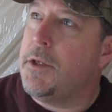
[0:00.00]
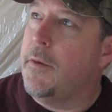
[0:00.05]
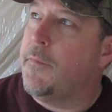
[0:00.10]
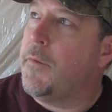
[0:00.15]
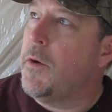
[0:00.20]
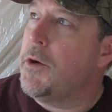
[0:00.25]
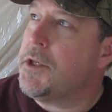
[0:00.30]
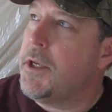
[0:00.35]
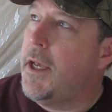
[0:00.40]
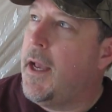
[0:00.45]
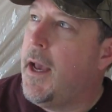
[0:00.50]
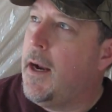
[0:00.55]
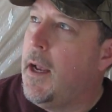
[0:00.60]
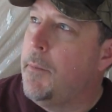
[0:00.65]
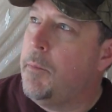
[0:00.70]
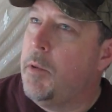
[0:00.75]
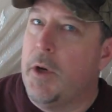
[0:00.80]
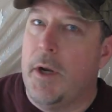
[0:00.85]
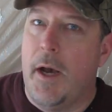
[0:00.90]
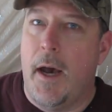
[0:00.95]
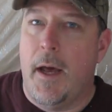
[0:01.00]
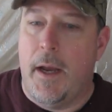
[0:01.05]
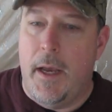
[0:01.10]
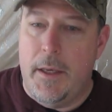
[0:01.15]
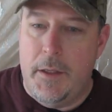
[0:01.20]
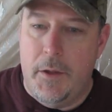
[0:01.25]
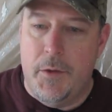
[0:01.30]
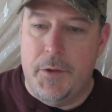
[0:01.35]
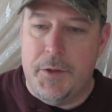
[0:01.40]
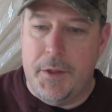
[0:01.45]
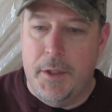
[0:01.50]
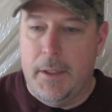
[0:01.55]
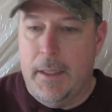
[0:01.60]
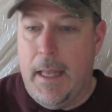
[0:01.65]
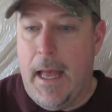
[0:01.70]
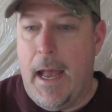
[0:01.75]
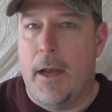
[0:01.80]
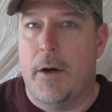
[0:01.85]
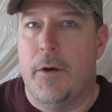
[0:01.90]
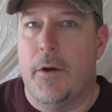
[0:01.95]
the first can I put on, I used the
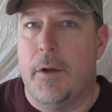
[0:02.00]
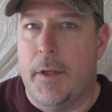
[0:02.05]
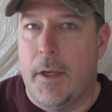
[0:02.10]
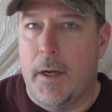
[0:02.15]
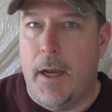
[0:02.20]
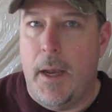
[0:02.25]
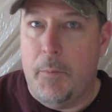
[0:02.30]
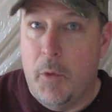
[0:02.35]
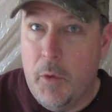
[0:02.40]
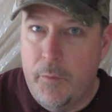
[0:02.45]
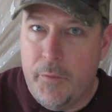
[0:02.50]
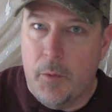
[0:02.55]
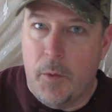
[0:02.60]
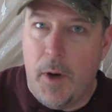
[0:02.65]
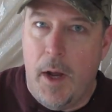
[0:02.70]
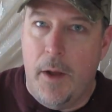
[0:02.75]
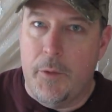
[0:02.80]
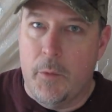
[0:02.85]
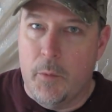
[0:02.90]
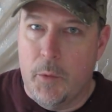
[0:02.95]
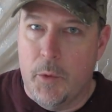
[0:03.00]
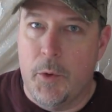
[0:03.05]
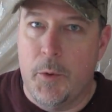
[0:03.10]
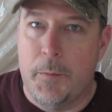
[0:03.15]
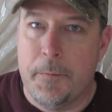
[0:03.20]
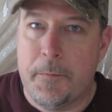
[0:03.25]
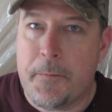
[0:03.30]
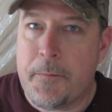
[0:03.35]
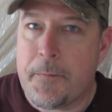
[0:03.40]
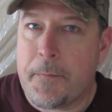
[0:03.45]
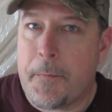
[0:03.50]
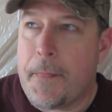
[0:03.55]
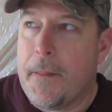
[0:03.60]
ladder and then I moved around the room.